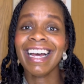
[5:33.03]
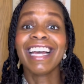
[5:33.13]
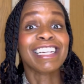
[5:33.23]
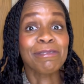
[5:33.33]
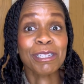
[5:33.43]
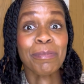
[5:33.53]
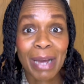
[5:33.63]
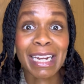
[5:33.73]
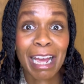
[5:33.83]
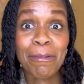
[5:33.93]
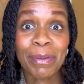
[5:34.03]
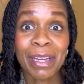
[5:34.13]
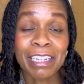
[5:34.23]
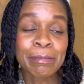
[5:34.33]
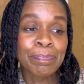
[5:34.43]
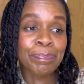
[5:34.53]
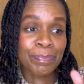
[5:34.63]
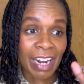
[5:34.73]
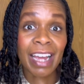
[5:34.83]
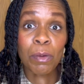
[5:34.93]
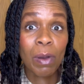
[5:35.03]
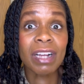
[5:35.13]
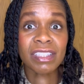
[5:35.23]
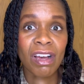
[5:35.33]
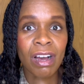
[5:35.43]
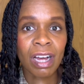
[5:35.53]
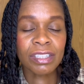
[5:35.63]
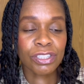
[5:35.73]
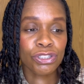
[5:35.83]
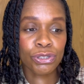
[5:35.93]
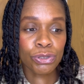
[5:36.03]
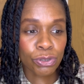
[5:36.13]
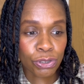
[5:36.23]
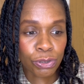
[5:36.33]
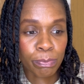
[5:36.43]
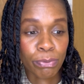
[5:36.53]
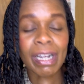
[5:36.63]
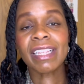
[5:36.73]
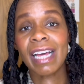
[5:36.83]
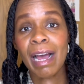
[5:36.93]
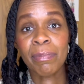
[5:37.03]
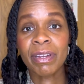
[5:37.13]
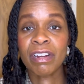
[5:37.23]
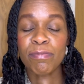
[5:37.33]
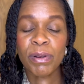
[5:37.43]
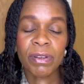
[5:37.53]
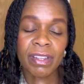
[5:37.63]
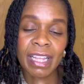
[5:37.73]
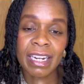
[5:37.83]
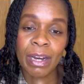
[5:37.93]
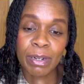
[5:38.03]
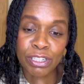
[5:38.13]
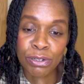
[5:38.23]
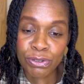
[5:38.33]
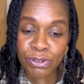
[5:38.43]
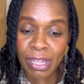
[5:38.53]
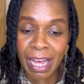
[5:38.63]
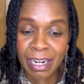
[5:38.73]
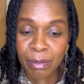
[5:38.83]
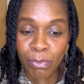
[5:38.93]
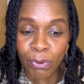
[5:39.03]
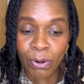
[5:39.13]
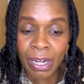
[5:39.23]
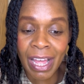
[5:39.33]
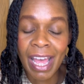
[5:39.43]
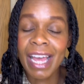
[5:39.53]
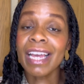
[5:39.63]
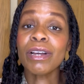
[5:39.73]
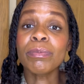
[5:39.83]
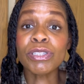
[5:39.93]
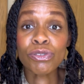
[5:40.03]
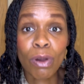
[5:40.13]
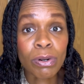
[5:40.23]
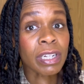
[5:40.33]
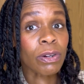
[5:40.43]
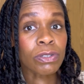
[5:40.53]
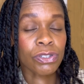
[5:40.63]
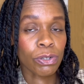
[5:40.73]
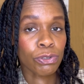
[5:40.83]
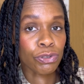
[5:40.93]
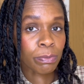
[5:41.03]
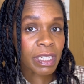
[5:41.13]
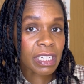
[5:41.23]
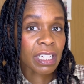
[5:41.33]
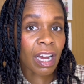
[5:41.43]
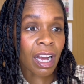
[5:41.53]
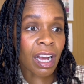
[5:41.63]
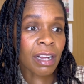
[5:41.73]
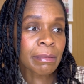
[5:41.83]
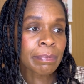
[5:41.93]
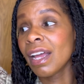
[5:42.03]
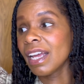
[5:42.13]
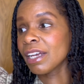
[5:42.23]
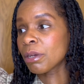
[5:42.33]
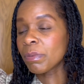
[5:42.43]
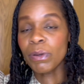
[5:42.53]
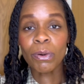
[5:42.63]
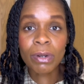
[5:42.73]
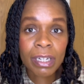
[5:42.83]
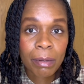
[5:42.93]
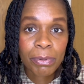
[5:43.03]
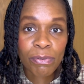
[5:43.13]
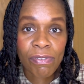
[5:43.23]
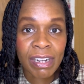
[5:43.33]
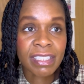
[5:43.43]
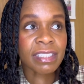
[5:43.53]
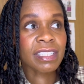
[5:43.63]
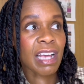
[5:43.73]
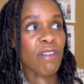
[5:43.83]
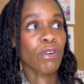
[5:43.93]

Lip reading: It was a bad habit. And I worked hard to break that habit, and I've broken that now. I don't do that anymore. It could be scrolling on social media. It could be calling up your friend to just have a